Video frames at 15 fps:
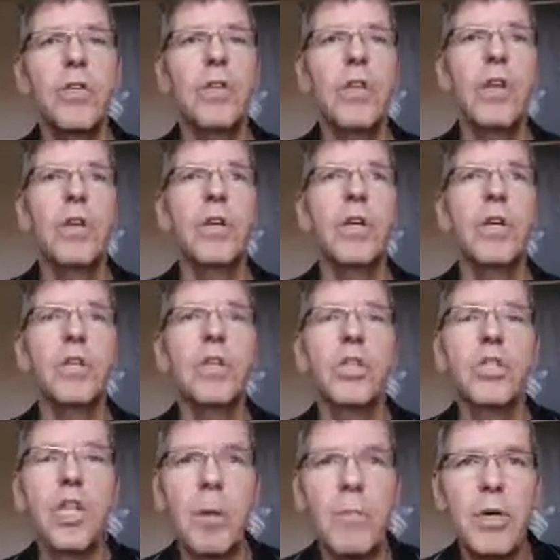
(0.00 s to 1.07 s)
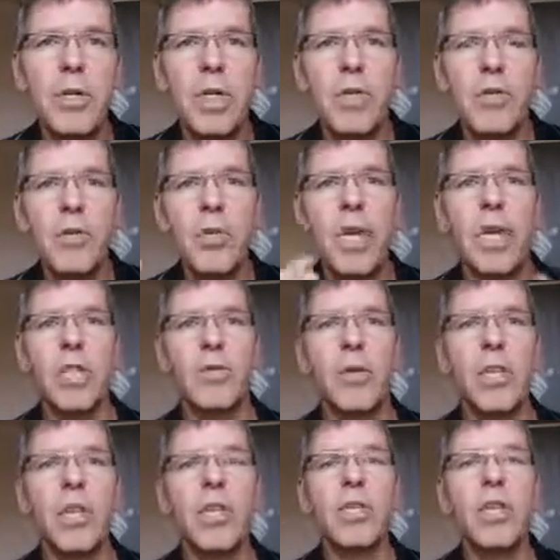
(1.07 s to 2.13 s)
The summit is on there as
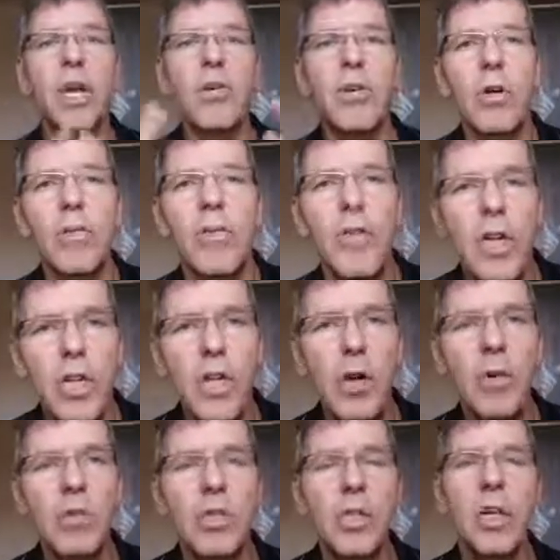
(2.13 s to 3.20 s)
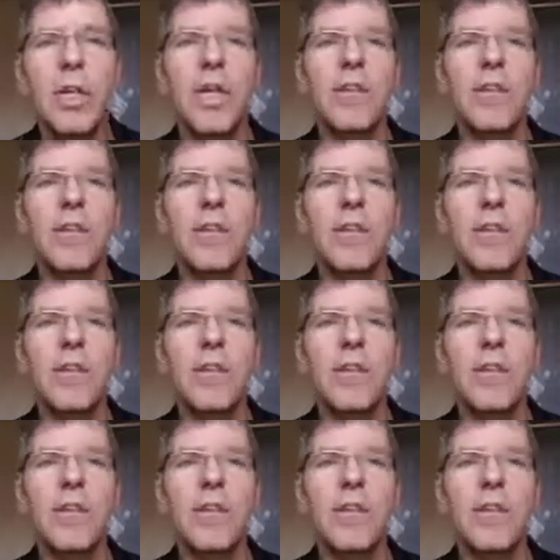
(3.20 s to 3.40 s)
well. You can download videos.